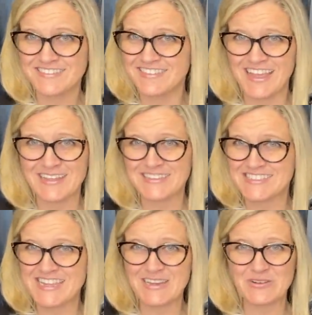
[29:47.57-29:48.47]
like
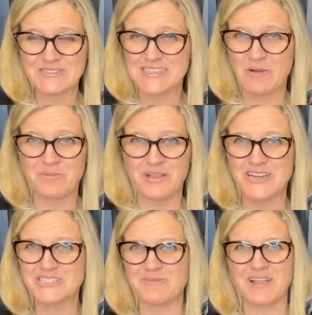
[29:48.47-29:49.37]
seeing her sell
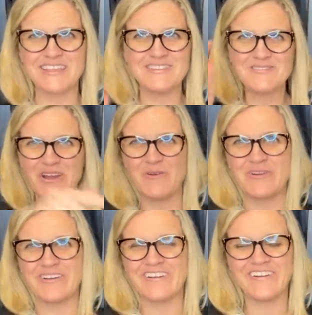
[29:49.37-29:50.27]
plush, I'm like, you go
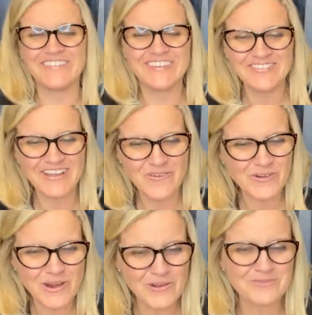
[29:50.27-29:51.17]
girl, you go
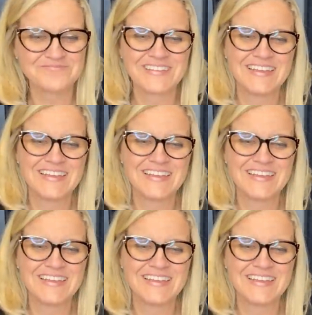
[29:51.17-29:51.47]
girl.